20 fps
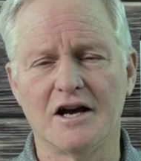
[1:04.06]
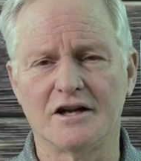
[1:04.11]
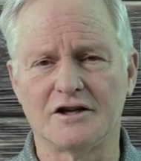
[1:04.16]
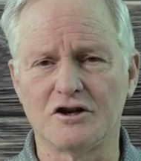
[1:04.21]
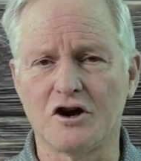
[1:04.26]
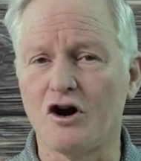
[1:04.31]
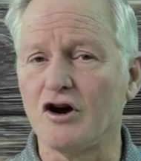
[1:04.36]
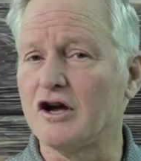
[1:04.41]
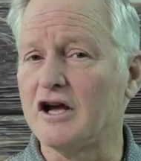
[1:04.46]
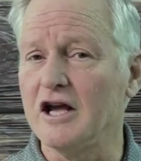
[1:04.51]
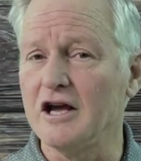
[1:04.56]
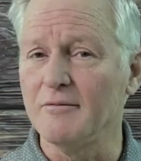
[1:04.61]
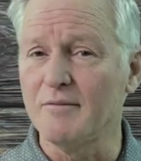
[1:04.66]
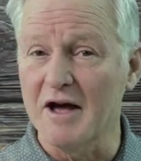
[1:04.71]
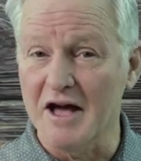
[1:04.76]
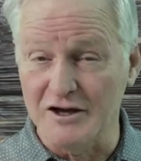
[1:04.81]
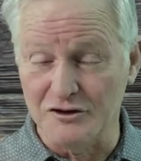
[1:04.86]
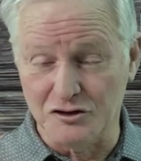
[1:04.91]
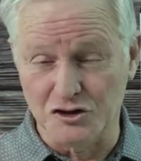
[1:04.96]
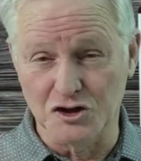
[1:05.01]
talking
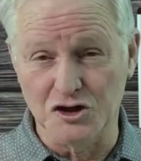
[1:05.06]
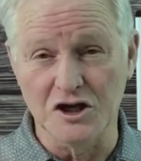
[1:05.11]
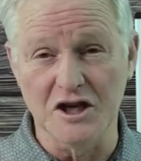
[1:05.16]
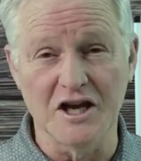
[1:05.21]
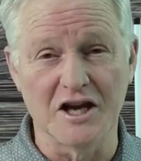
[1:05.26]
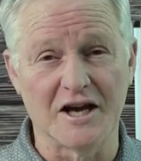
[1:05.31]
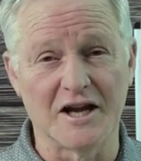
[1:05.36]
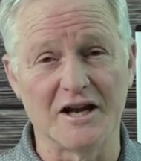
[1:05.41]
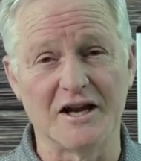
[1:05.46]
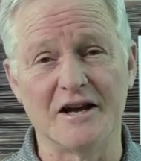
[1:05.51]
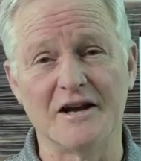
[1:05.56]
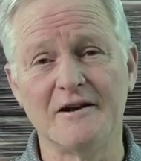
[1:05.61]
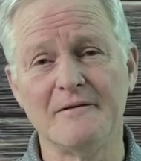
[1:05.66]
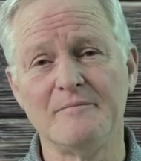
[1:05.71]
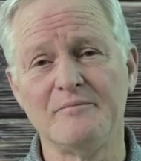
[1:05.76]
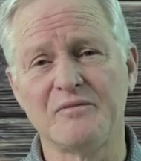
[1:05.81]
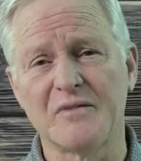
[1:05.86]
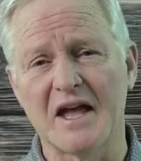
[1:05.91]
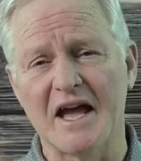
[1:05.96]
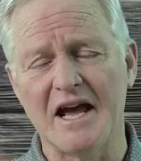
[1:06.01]
about sin
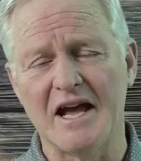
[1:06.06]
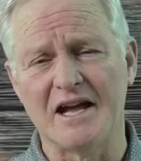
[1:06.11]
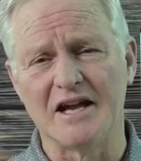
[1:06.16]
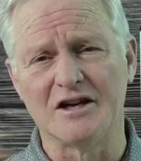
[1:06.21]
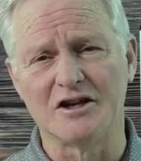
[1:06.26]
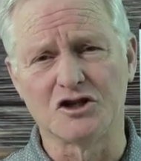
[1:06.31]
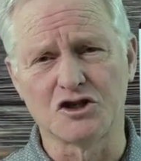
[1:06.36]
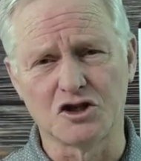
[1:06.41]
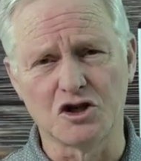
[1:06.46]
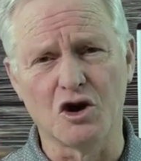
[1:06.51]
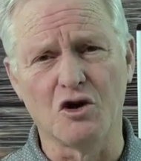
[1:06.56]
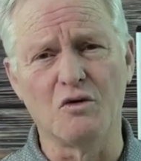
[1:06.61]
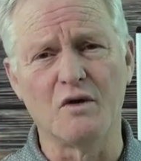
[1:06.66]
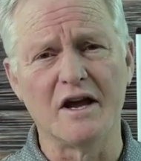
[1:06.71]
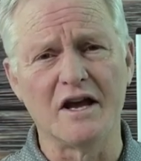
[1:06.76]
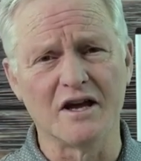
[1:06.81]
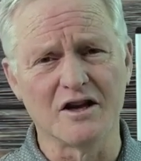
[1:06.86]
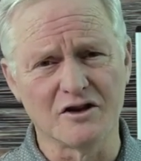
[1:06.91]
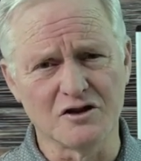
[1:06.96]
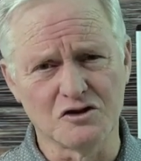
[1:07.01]
and
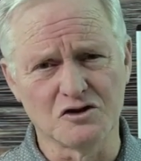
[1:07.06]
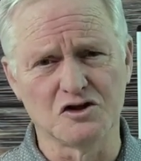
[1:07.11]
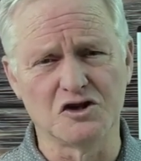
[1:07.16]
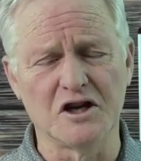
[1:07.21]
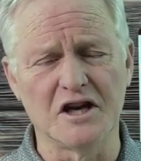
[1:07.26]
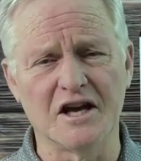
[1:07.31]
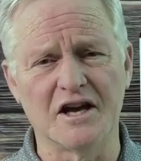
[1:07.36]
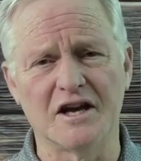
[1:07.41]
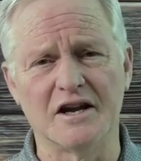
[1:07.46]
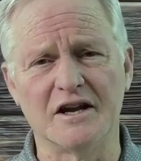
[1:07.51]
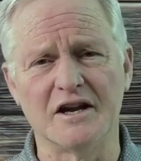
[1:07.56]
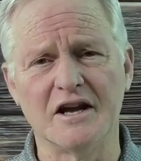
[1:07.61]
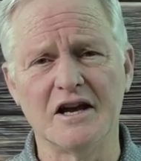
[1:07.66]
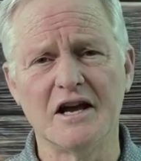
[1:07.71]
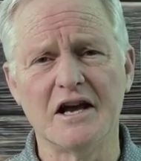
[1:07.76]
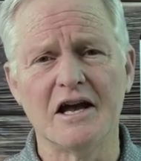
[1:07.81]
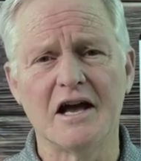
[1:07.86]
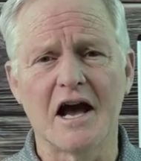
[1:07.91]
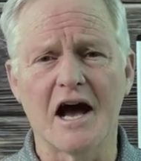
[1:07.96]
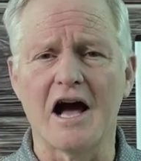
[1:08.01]
sowing sin.
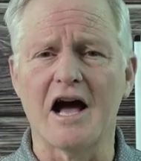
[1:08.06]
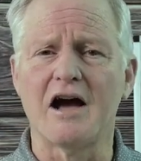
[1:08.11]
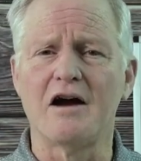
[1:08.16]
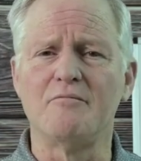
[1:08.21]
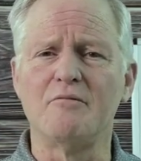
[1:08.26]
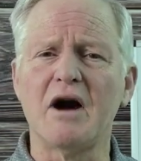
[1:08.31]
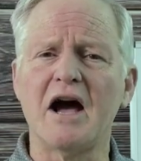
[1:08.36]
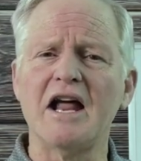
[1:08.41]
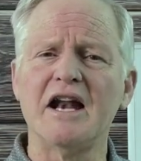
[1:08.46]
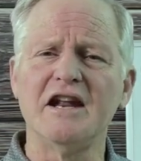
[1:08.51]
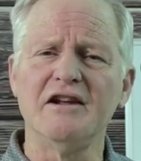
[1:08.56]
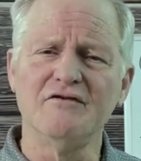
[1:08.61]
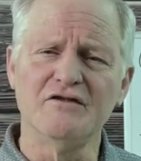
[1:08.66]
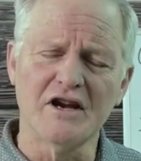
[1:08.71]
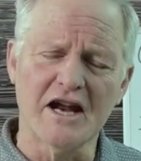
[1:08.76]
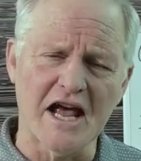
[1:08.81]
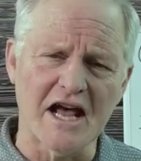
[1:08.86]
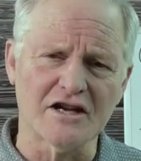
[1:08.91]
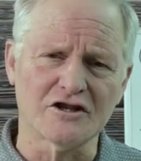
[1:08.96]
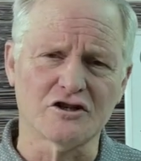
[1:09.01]
I might
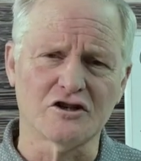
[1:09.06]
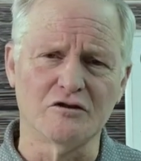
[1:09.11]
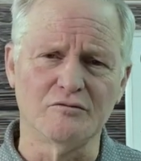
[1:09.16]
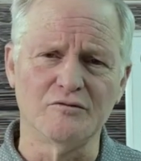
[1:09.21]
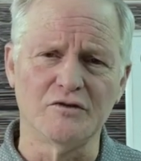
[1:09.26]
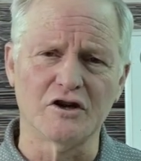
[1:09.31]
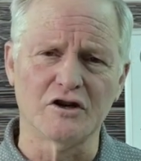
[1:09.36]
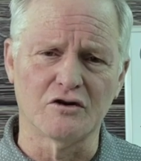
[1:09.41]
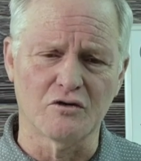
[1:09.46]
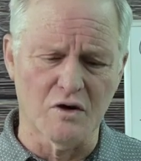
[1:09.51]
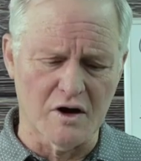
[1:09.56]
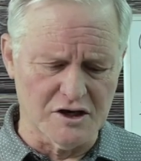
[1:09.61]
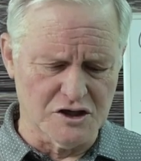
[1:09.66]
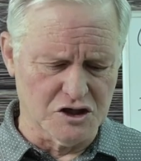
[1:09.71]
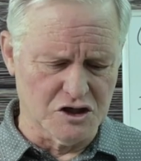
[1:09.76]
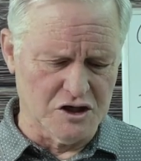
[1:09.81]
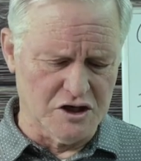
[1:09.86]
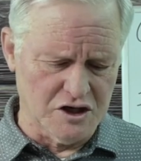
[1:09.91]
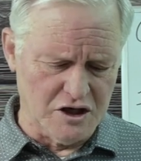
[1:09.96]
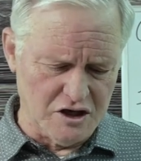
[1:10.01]
even ask them the
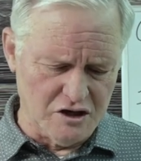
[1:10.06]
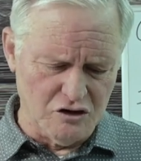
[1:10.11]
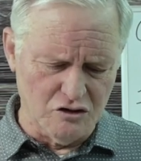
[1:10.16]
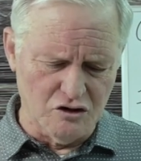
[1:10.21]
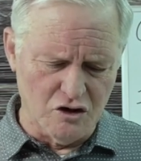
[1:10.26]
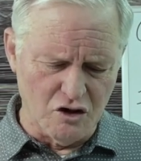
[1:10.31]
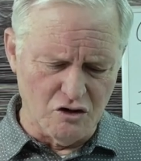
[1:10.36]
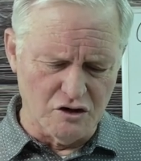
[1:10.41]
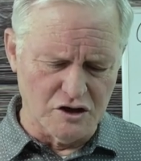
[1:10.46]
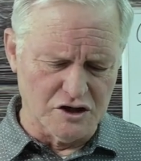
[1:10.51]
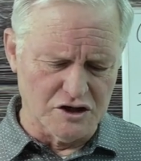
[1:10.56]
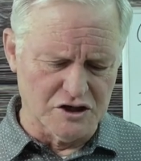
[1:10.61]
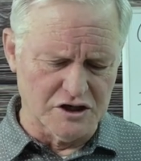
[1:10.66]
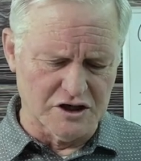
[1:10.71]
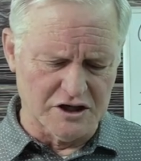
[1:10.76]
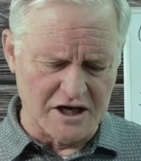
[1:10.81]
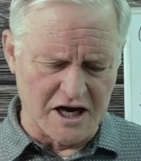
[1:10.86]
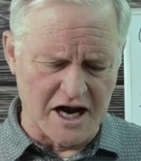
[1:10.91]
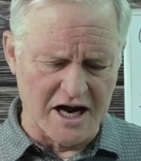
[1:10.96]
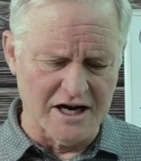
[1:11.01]
question, you notice the
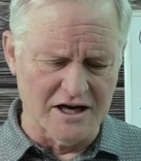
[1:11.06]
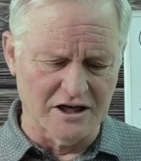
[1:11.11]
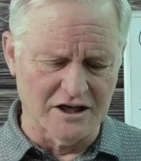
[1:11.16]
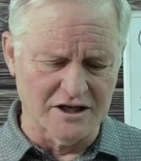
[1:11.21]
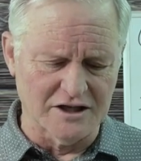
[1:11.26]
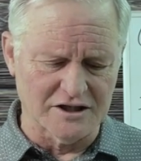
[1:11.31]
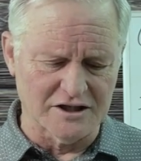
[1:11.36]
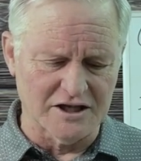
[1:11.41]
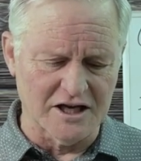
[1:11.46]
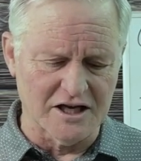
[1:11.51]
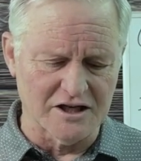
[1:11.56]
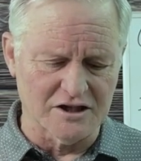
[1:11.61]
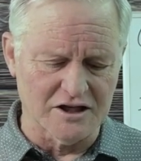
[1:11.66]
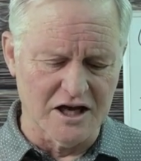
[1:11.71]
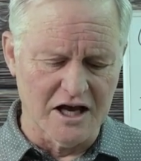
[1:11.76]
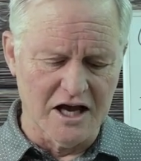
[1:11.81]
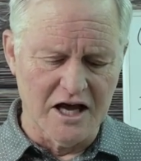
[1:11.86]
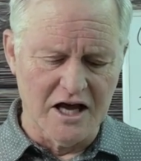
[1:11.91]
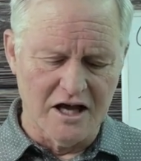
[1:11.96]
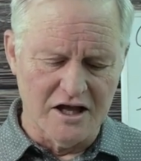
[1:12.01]
title, it says,
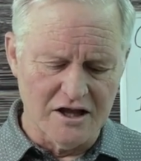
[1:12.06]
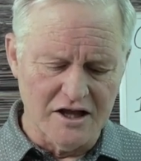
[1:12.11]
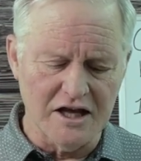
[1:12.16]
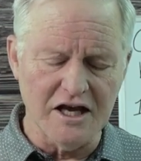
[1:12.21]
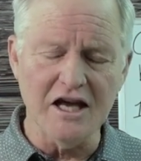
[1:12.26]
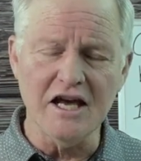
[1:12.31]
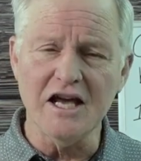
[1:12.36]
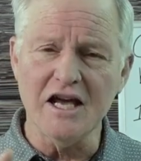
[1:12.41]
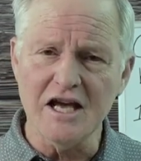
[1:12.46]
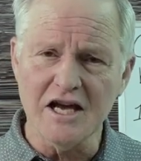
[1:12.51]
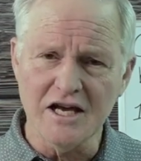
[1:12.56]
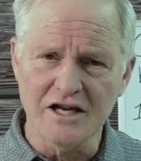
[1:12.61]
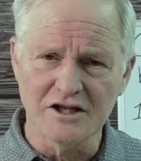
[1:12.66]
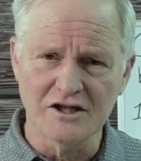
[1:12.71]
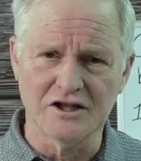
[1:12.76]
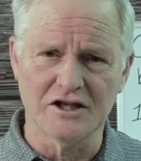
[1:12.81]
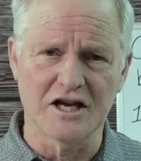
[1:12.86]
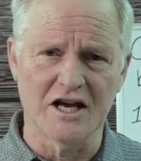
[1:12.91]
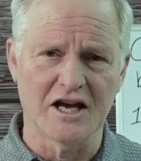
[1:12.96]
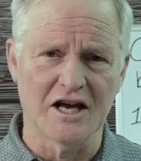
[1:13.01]
The
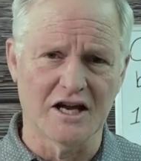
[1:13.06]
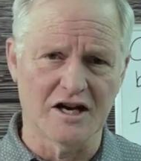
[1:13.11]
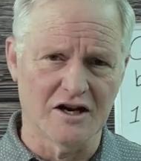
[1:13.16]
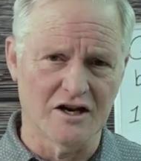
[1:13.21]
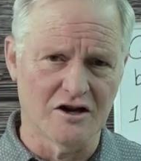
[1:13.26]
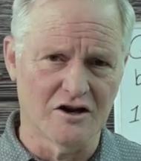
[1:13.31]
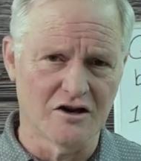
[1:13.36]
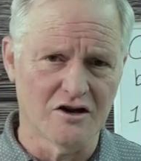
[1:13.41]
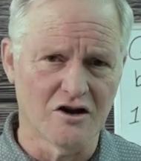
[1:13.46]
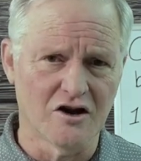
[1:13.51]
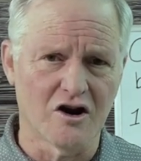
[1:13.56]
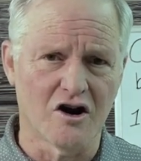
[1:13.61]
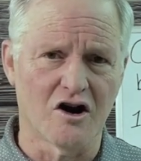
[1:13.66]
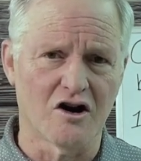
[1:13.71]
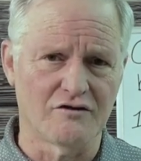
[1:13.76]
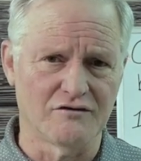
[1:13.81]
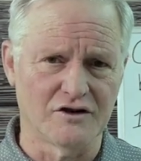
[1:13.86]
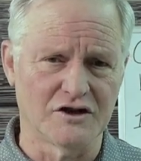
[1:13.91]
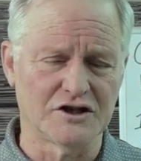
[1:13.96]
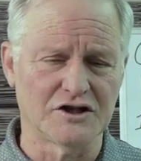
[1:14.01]
Sin
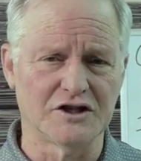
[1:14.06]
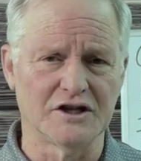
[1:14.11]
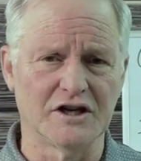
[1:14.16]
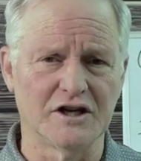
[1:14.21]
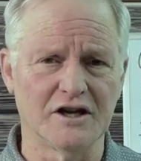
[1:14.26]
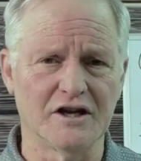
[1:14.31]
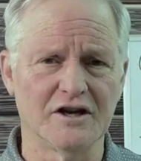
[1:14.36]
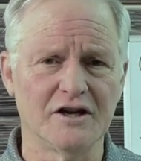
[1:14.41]
Harvested.